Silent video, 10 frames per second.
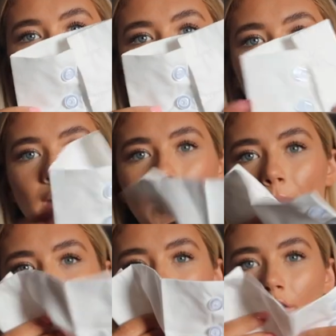button up
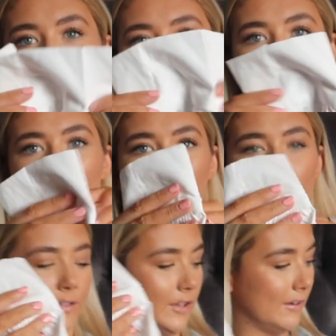and go really
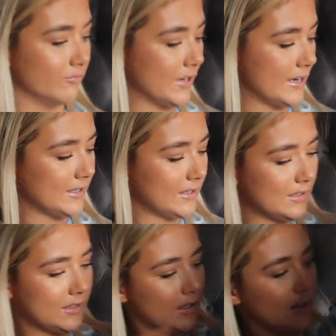tight around the
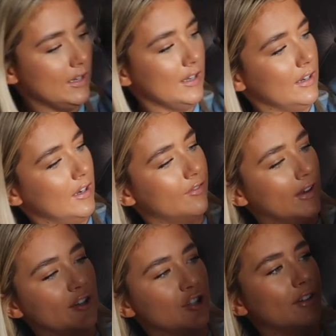wrists. Love
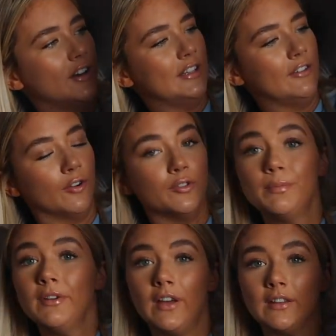it. It's just very see-through.
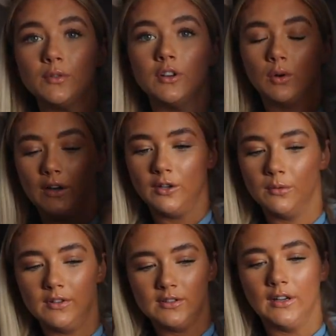To be fair, this would look quite
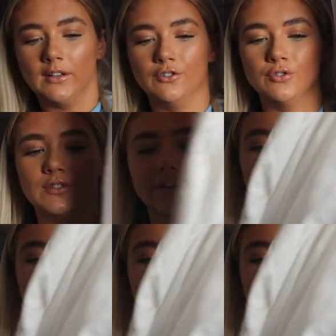cute with the cycling shorts